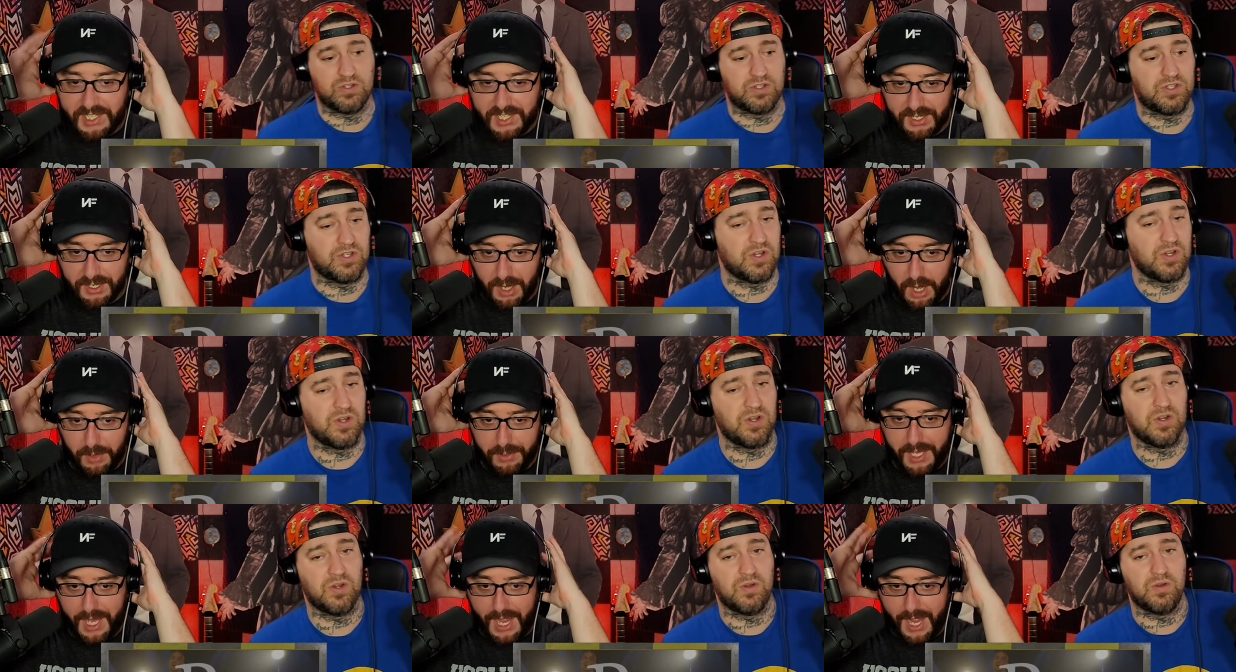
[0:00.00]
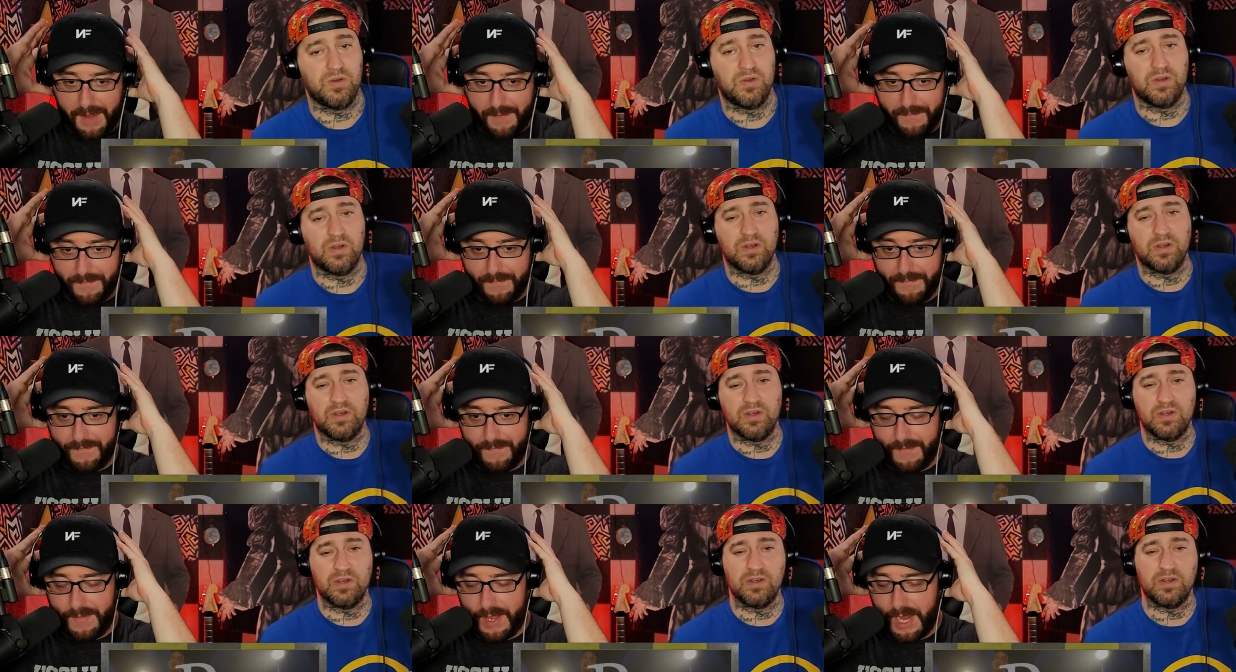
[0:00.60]
Speaker 1: okay.
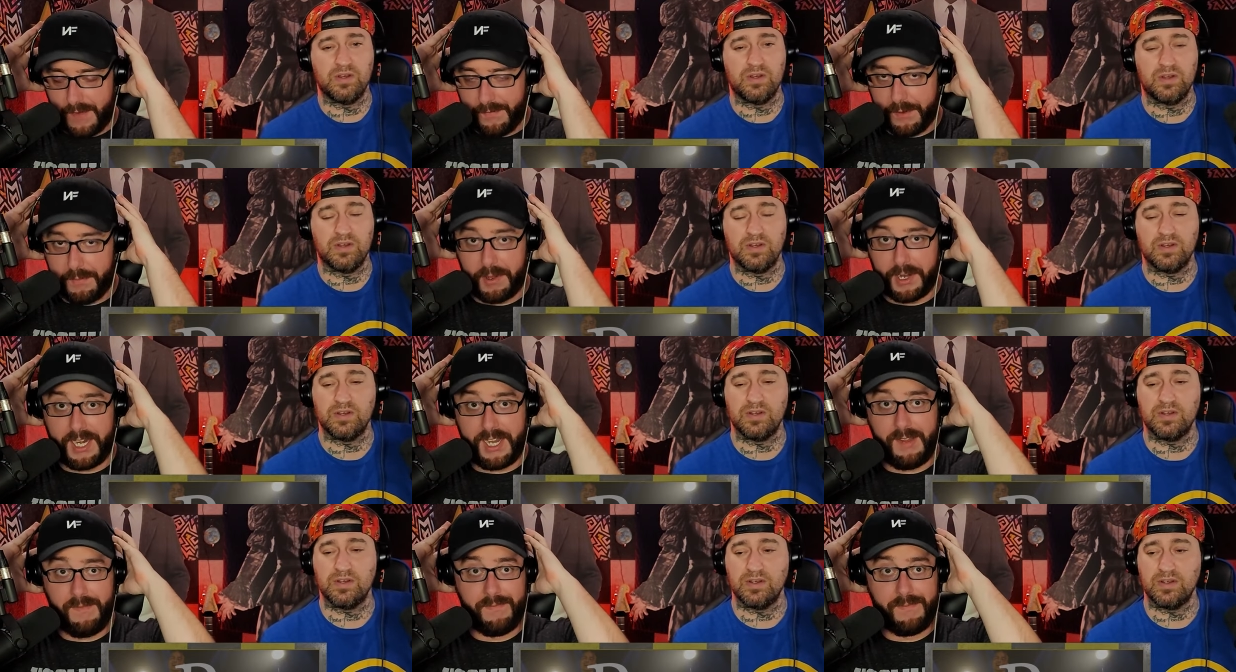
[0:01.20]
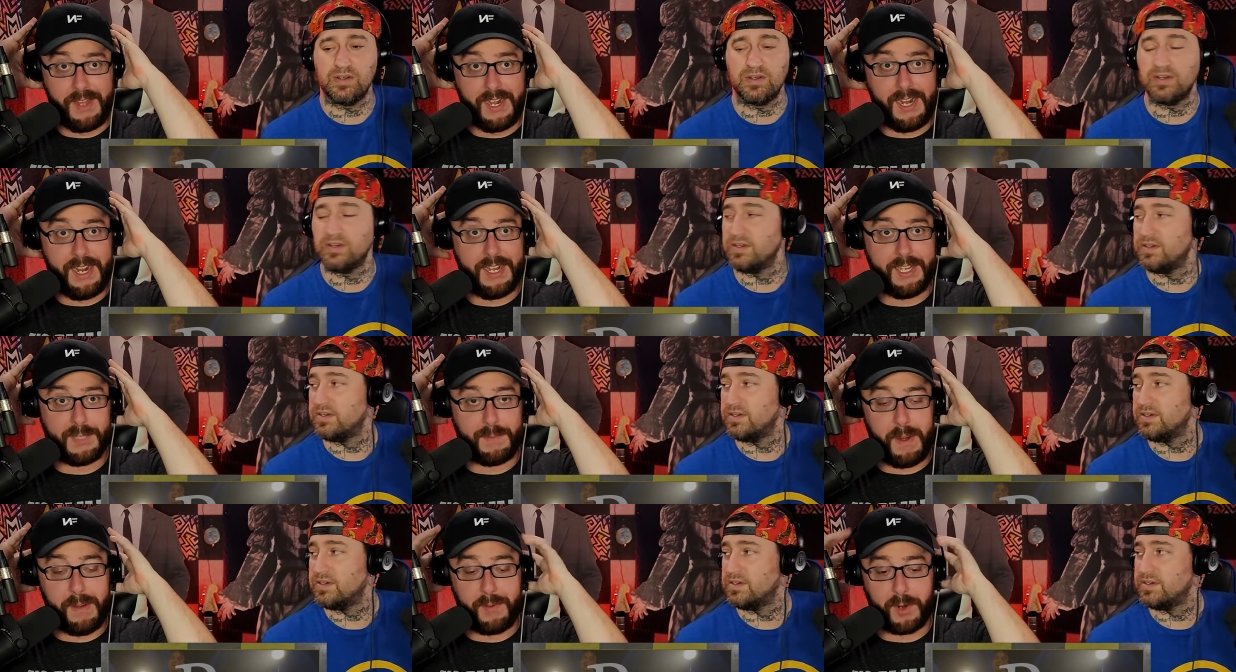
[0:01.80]
Everybody that
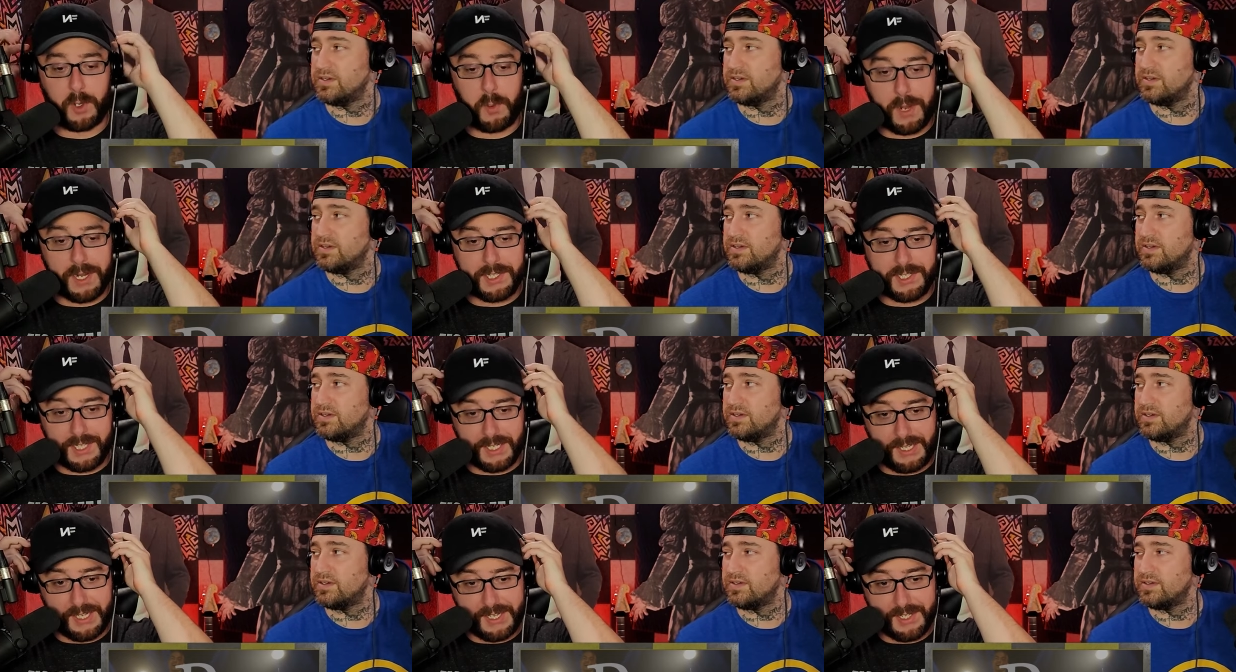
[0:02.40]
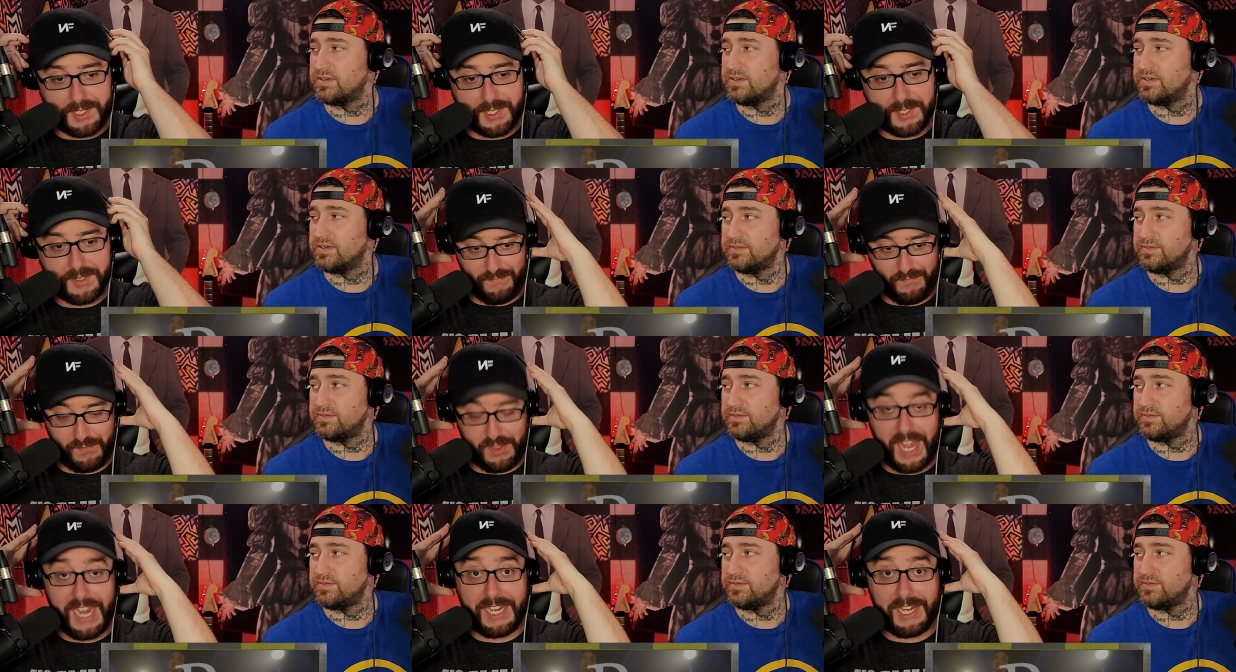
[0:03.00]
has been requesting this,
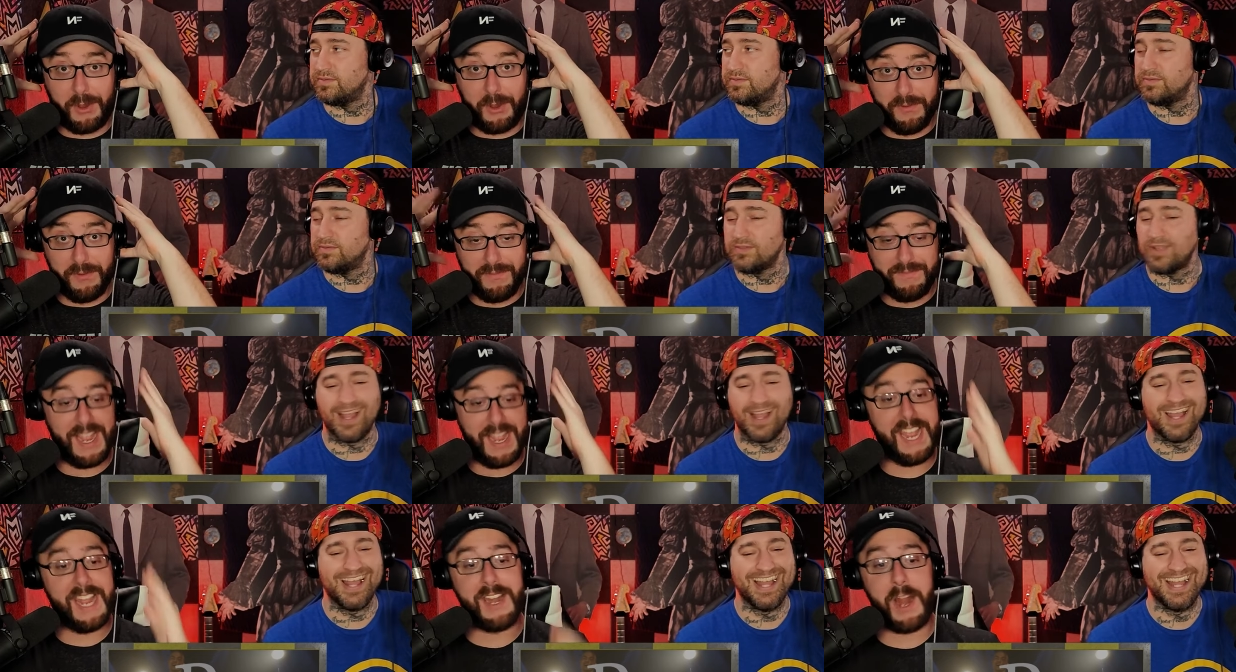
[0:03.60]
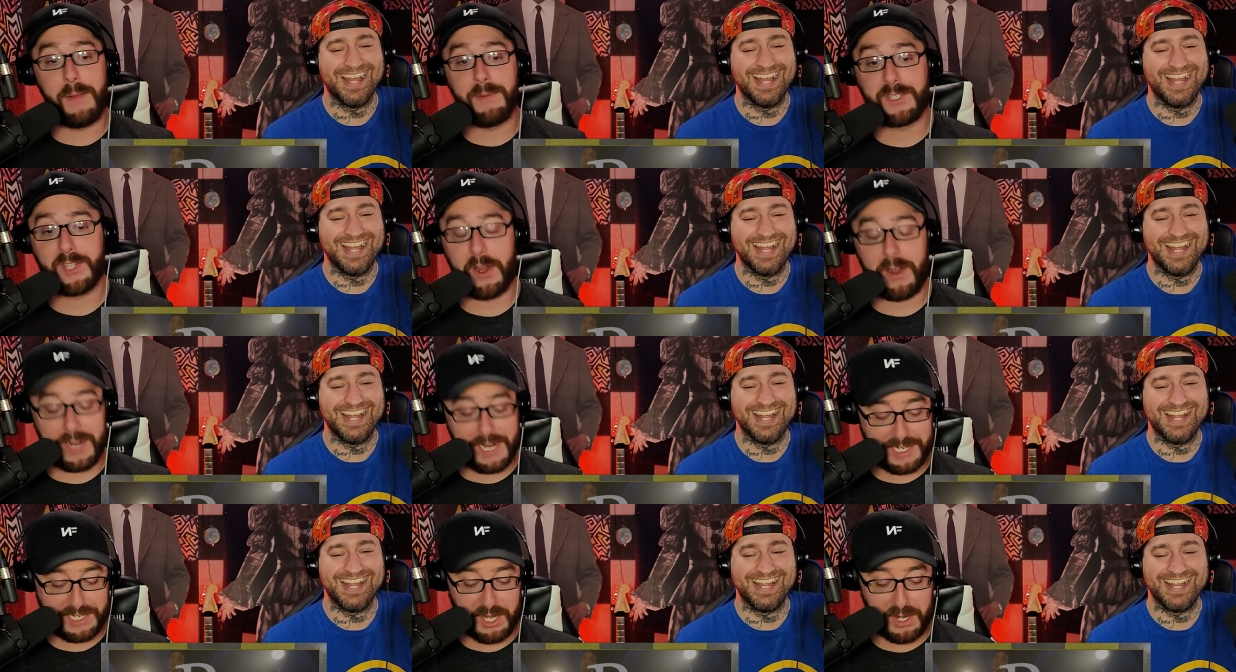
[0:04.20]
thank you, and I'm
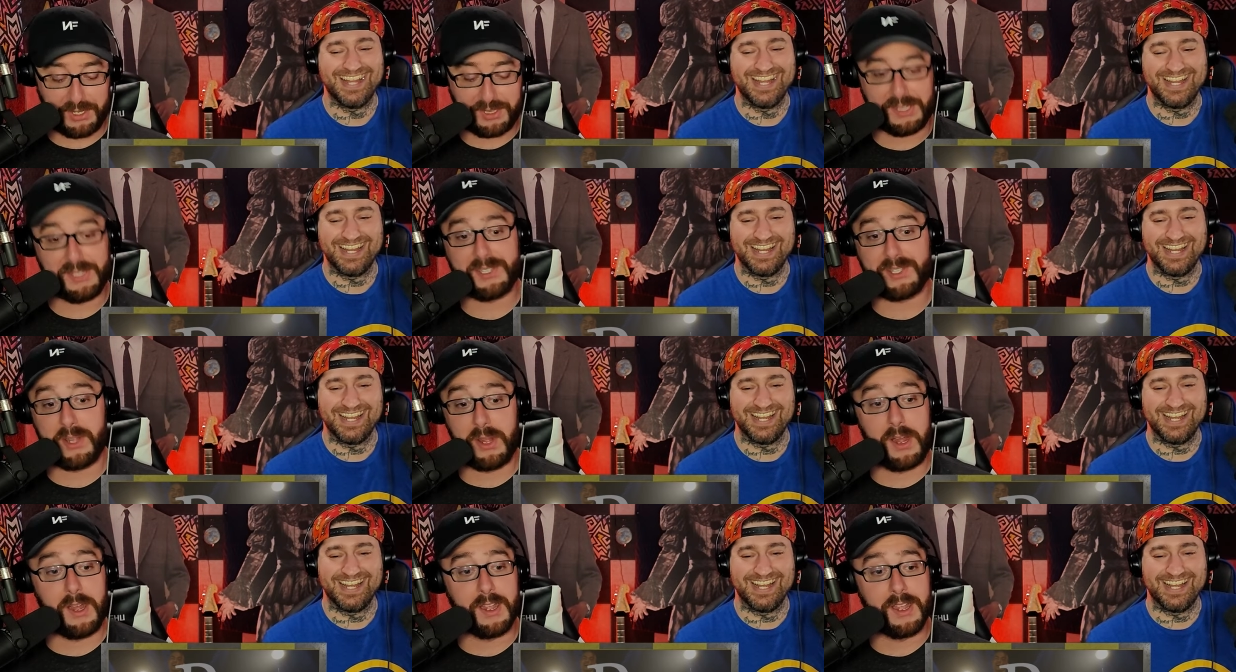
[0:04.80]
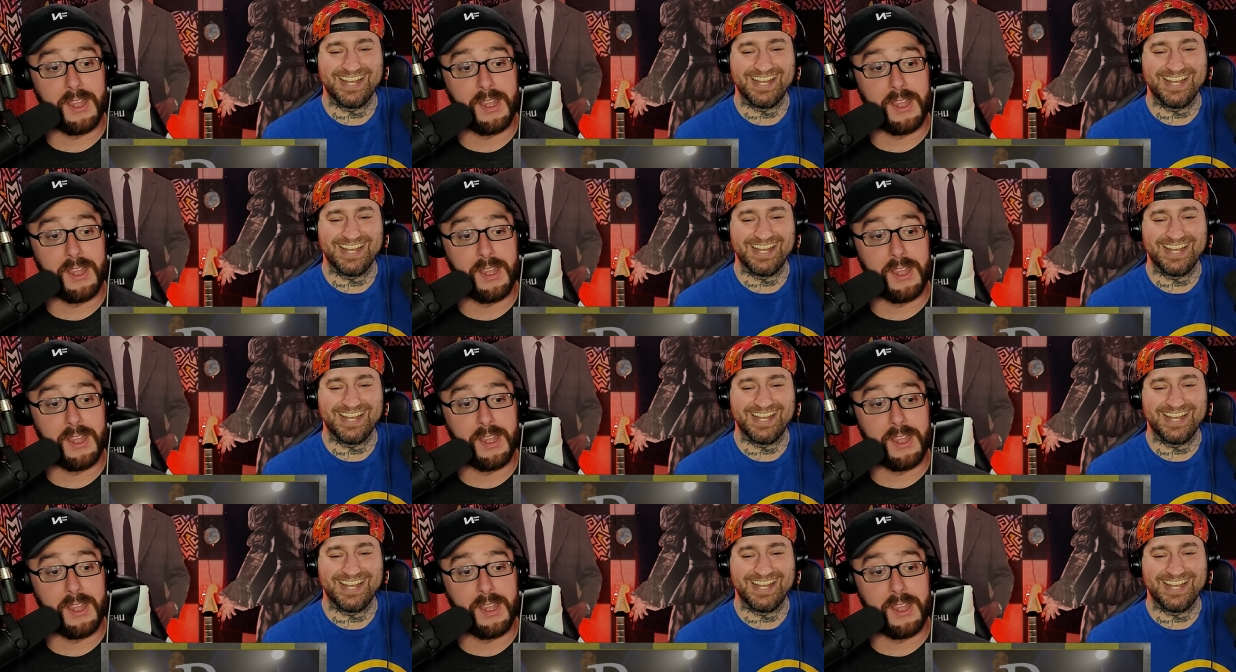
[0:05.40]
sorry it took this long.